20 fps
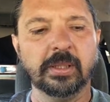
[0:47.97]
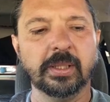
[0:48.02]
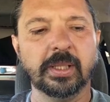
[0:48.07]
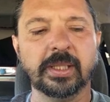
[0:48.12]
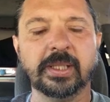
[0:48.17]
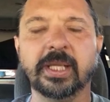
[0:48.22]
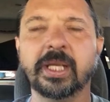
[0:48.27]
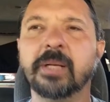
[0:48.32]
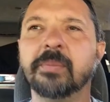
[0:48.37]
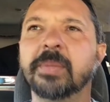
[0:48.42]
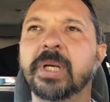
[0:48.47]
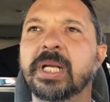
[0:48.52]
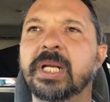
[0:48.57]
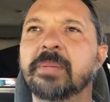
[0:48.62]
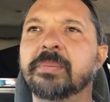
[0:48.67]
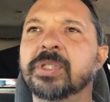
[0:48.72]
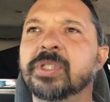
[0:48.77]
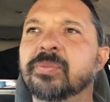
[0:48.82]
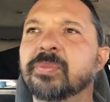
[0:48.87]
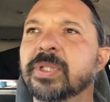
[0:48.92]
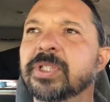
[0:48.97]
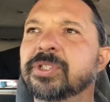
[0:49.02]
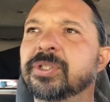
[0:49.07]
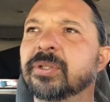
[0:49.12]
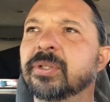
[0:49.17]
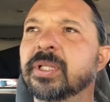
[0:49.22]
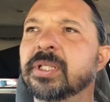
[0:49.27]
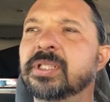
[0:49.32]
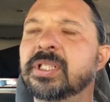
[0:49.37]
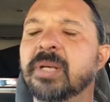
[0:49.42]
Again, my name is
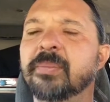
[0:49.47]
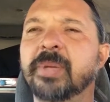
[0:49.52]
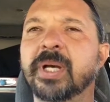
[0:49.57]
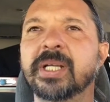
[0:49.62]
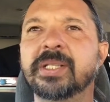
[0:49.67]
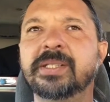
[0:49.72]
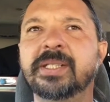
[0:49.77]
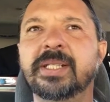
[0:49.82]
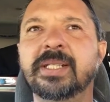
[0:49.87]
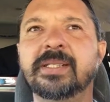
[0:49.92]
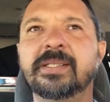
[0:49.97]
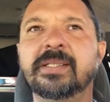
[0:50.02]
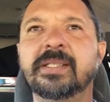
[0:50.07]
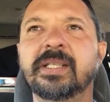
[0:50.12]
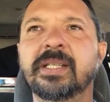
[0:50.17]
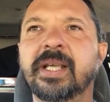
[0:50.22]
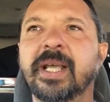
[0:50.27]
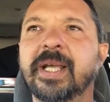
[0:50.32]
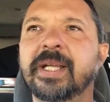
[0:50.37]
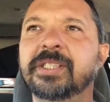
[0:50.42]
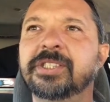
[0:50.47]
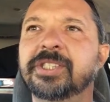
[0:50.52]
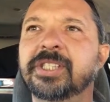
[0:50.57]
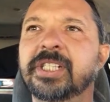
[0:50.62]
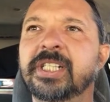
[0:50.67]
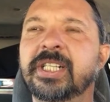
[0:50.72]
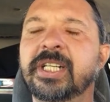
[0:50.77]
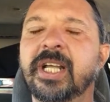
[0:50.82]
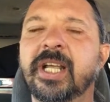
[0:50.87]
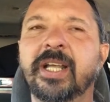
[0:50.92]
Mitchell. It's
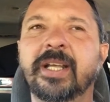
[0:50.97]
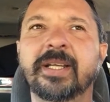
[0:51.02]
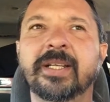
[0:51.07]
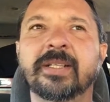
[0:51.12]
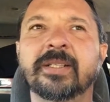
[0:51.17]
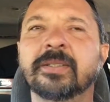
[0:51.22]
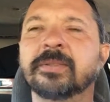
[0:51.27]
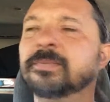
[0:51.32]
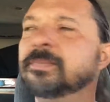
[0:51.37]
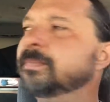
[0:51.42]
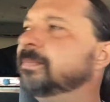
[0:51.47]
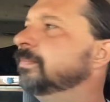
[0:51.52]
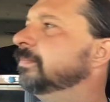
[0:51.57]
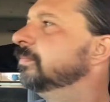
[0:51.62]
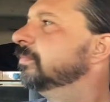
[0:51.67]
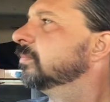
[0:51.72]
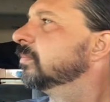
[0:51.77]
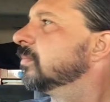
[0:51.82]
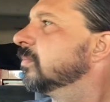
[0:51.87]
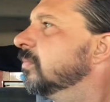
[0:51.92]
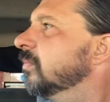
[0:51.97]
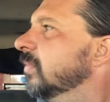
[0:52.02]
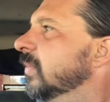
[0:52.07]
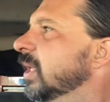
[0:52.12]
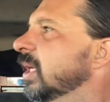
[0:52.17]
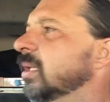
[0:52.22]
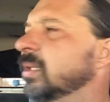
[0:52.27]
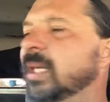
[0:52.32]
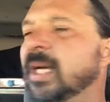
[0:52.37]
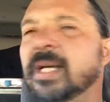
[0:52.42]
M-I-T-C-H-E-A-L.
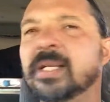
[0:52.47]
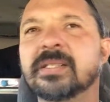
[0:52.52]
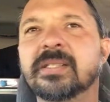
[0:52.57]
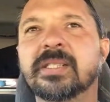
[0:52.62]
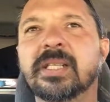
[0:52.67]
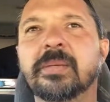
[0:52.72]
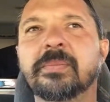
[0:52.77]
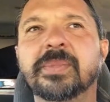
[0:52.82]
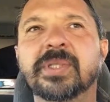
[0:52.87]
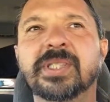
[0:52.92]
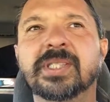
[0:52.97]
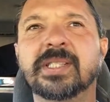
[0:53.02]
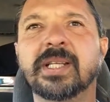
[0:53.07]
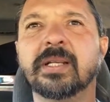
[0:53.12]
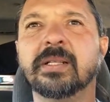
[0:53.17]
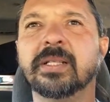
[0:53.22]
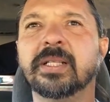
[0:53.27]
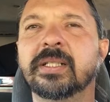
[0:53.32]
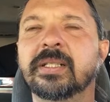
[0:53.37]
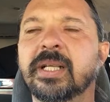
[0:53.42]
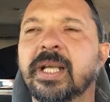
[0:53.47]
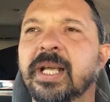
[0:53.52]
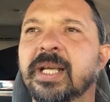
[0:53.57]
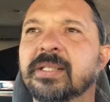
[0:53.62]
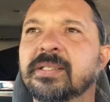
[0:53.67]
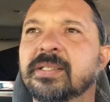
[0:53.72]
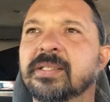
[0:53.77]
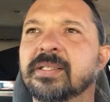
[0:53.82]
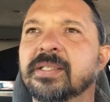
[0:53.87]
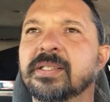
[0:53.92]
Last name's Sellen,
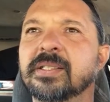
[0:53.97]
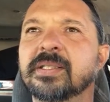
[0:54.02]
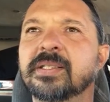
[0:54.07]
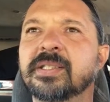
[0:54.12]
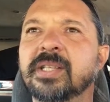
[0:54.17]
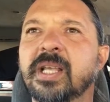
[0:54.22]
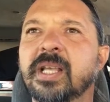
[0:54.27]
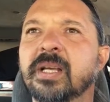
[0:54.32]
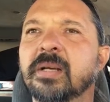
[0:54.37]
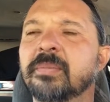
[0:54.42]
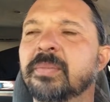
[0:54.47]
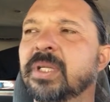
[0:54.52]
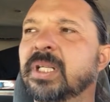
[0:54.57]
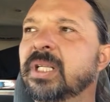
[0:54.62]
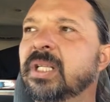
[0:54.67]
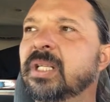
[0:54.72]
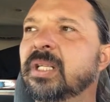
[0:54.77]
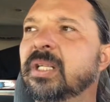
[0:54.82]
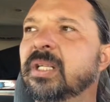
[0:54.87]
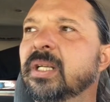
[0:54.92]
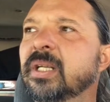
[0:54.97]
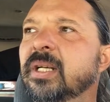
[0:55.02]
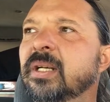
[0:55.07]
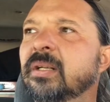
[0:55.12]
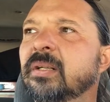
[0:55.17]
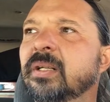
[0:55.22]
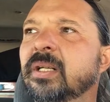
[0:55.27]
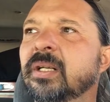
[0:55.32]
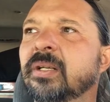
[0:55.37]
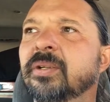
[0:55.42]
S as in Sam,
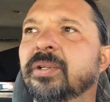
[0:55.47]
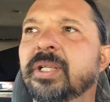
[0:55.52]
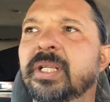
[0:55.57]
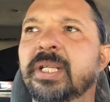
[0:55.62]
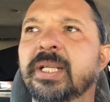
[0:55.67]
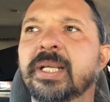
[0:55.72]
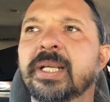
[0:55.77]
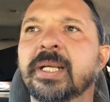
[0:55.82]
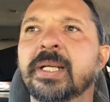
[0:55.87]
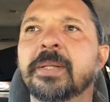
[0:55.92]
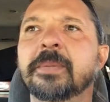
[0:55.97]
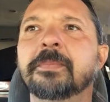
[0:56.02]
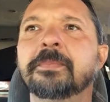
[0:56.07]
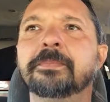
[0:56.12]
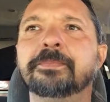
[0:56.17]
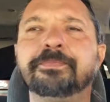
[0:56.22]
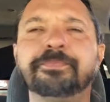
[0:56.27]
E-L-L-E-N.